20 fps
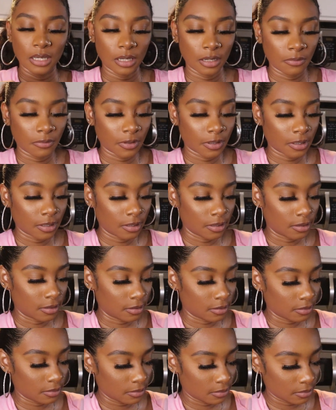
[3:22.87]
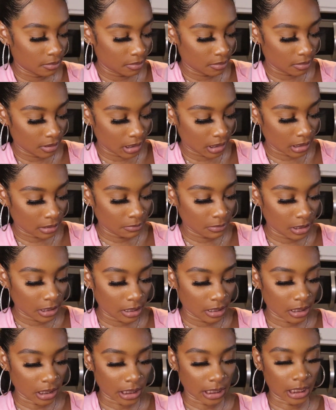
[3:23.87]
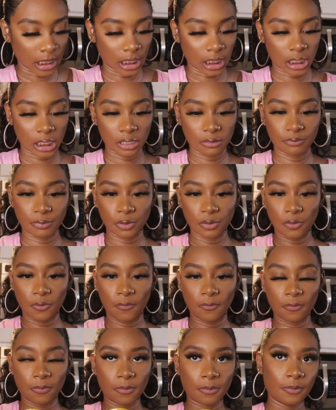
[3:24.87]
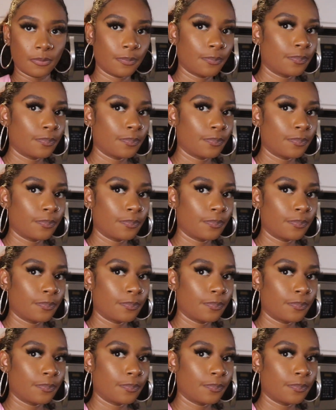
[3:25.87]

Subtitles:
And I'm going to take like a spoon